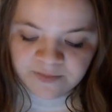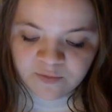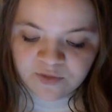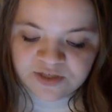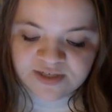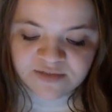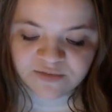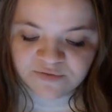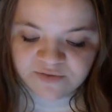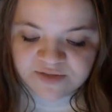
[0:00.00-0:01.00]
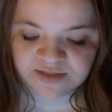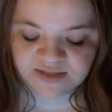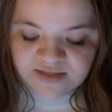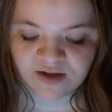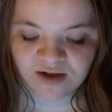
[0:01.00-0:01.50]
Which isn't refusing to
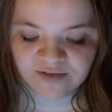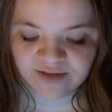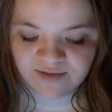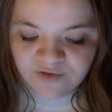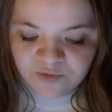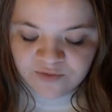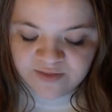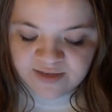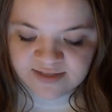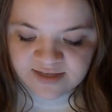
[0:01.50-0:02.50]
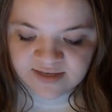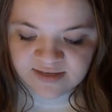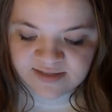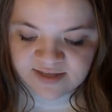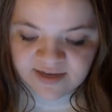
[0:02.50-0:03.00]
talk like everyone thinks it
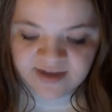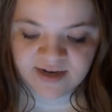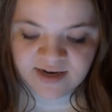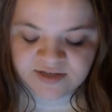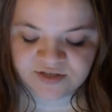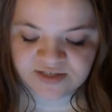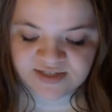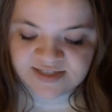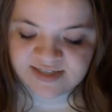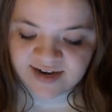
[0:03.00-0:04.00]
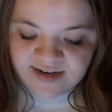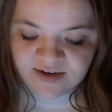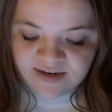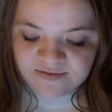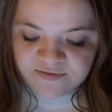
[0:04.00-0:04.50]
is. It's just deciding
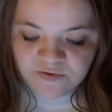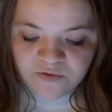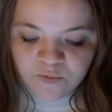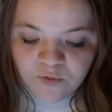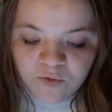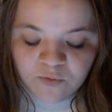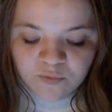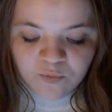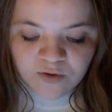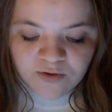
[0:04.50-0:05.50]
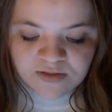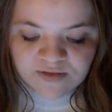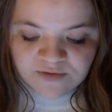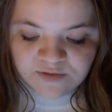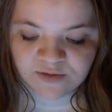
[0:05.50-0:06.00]
not to fill the world with words
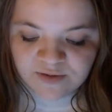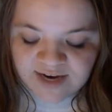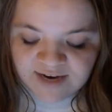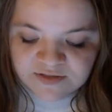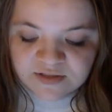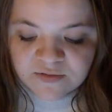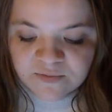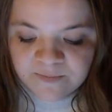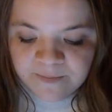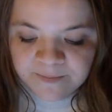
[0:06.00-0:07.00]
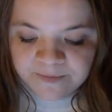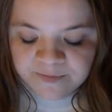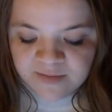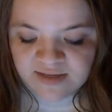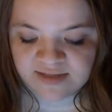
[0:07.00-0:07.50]
if you don't have to.
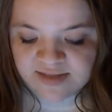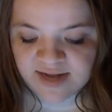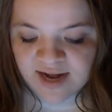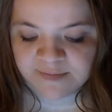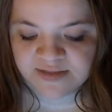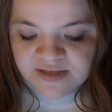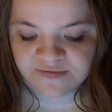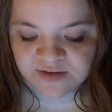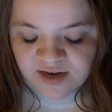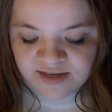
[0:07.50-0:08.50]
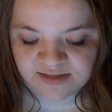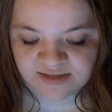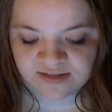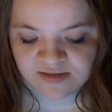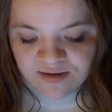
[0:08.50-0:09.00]
It's the opposite of
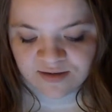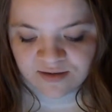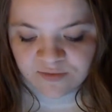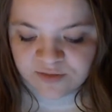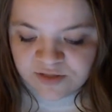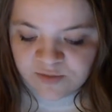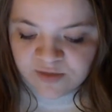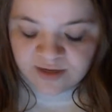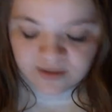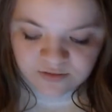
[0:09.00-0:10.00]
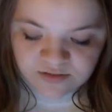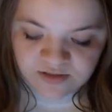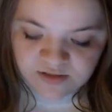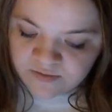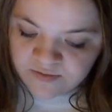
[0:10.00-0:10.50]
constant talking, which is what I used
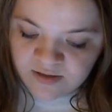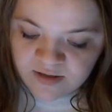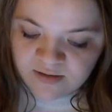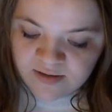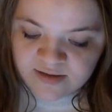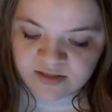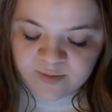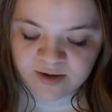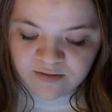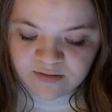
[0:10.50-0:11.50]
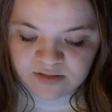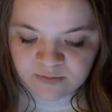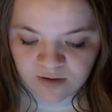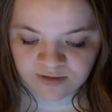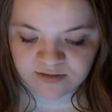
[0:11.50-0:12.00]
to do, and it's better than
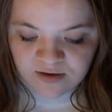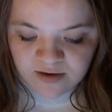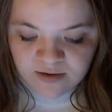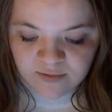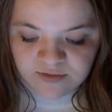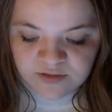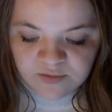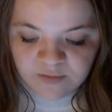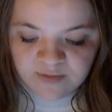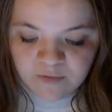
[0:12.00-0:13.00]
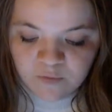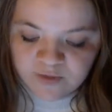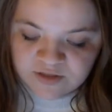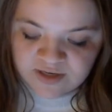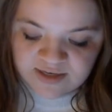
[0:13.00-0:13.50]
small talk, which is what people
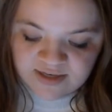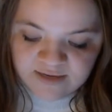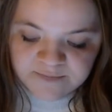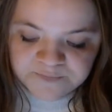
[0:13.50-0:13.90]
wish I did.